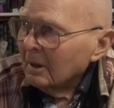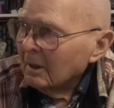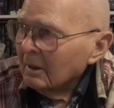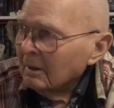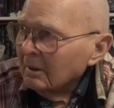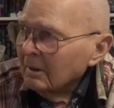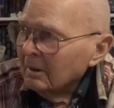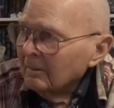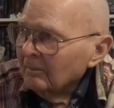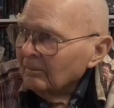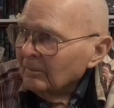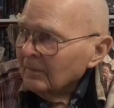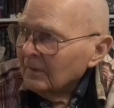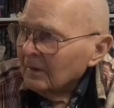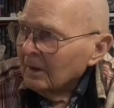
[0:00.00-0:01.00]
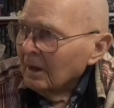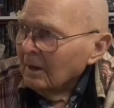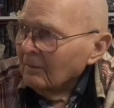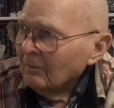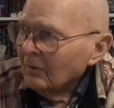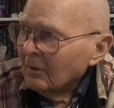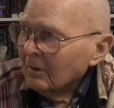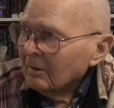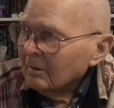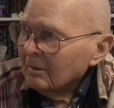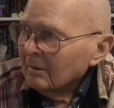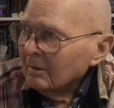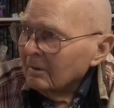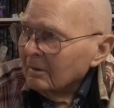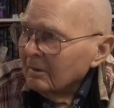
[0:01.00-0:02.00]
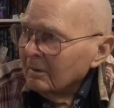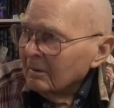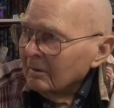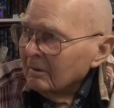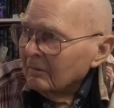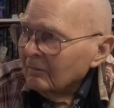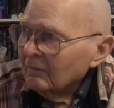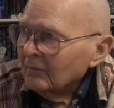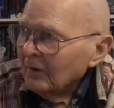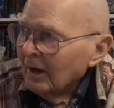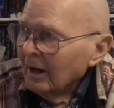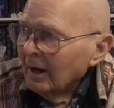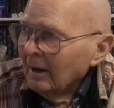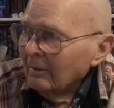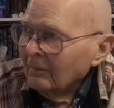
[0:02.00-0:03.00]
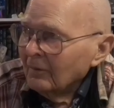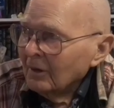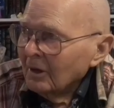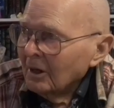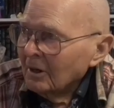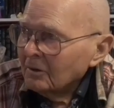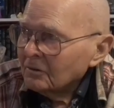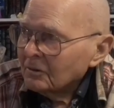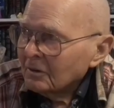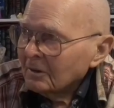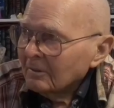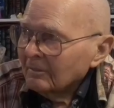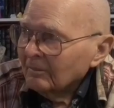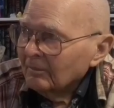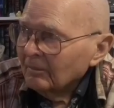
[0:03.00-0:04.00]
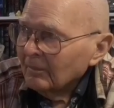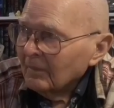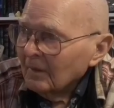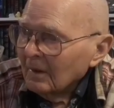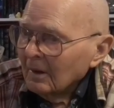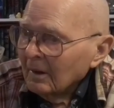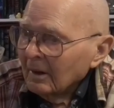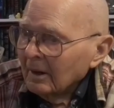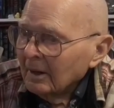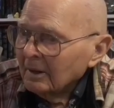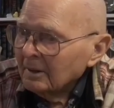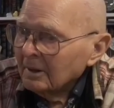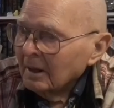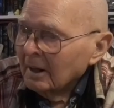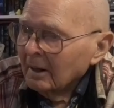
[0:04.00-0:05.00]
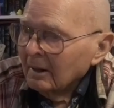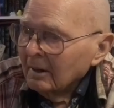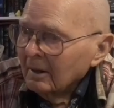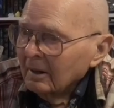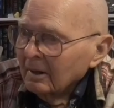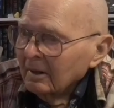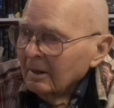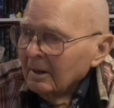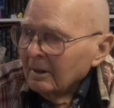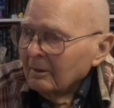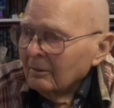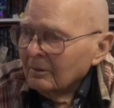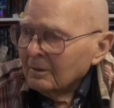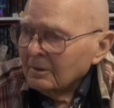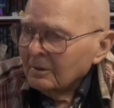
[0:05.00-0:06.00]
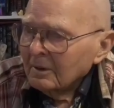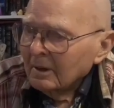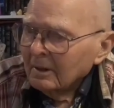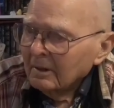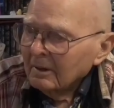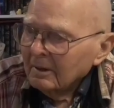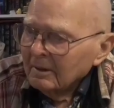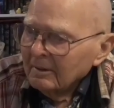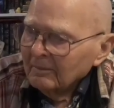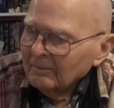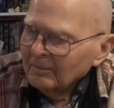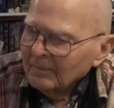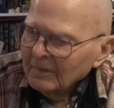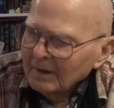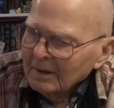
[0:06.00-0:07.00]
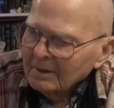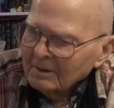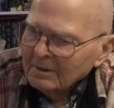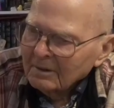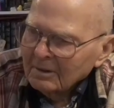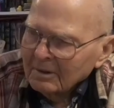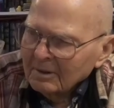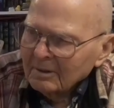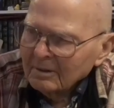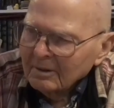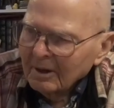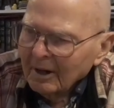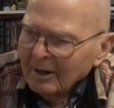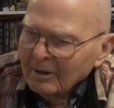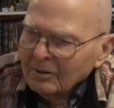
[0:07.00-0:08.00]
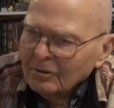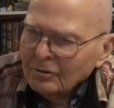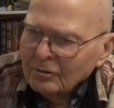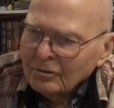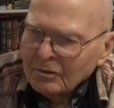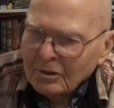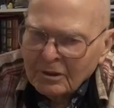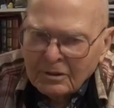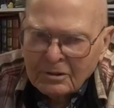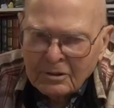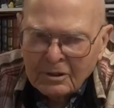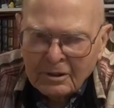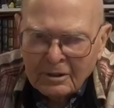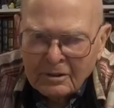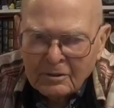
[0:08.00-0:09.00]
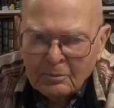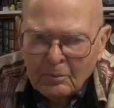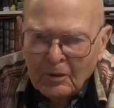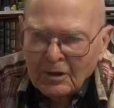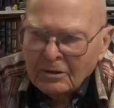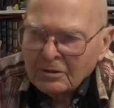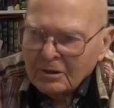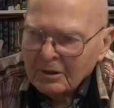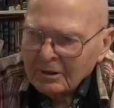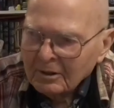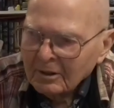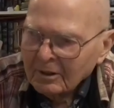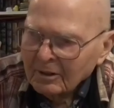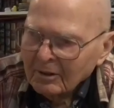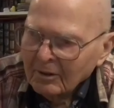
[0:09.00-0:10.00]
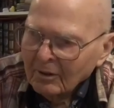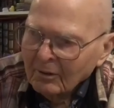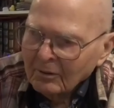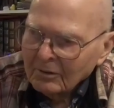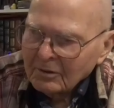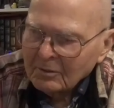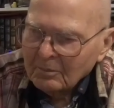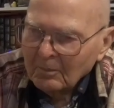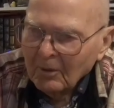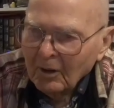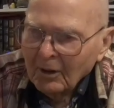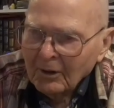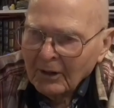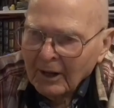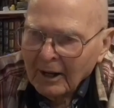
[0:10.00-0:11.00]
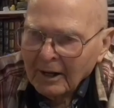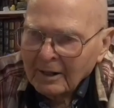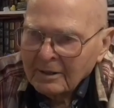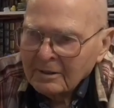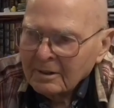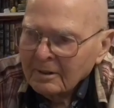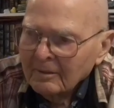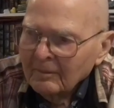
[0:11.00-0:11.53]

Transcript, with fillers: uh, naval aviation. And uh, it was, uh, it, I use this expression, you know, smart ass,